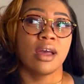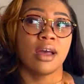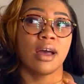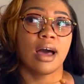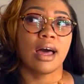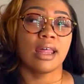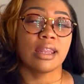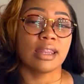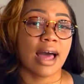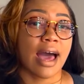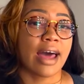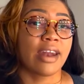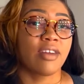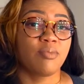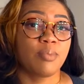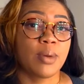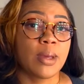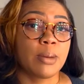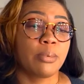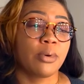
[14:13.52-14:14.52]
A lot of
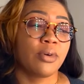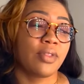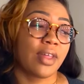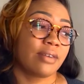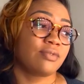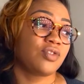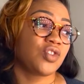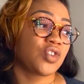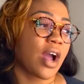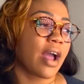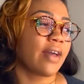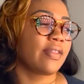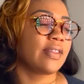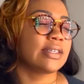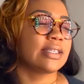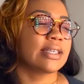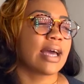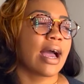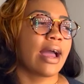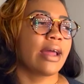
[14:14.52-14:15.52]
people that try
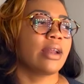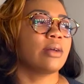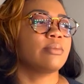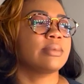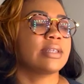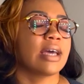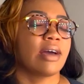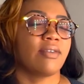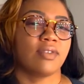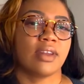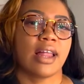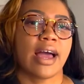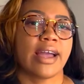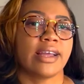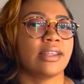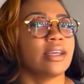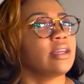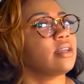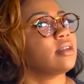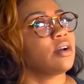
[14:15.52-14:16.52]
these items have
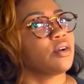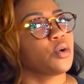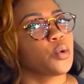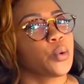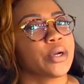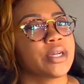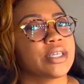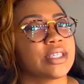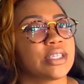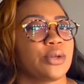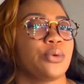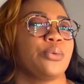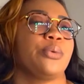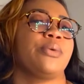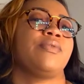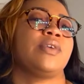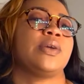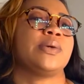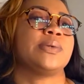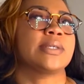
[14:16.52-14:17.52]
liked it according to the
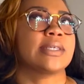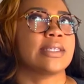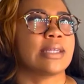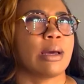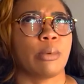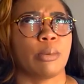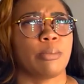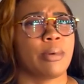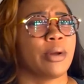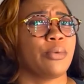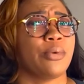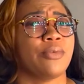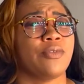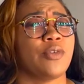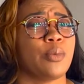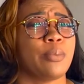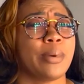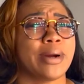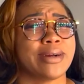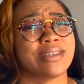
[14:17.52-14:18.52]
reviews, because I'm a big
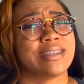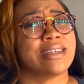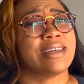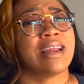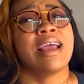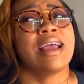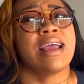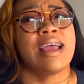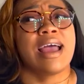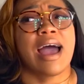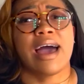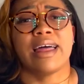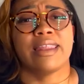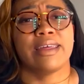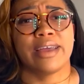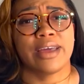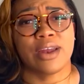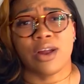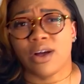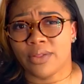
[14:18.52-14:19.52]
review person. I
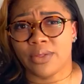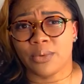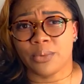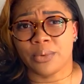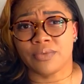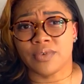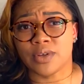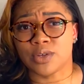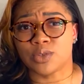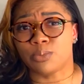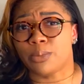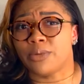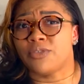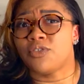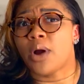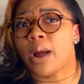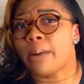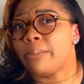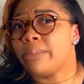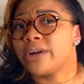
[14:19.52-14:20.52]
look at all the reviews
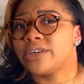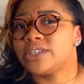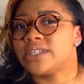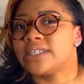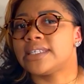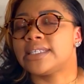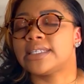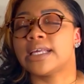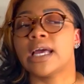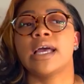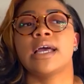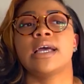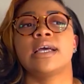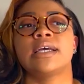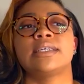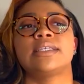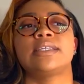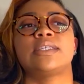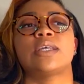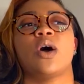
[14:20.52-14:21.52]
before I purchase.
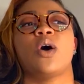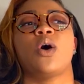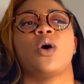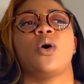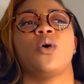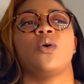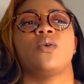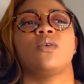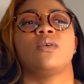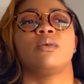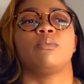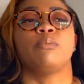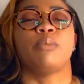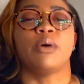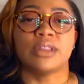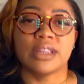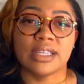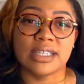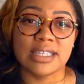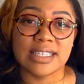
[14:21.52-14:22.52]
So
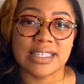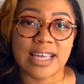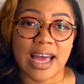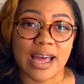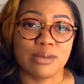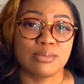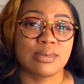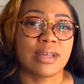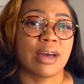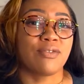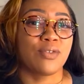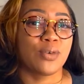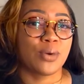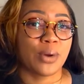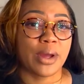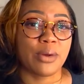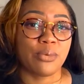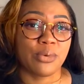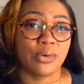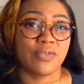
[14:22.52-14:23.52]
both of these items have
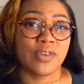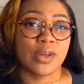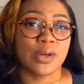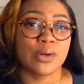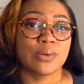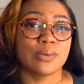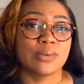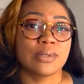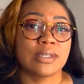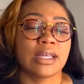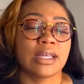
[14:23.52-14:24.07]
great reviews.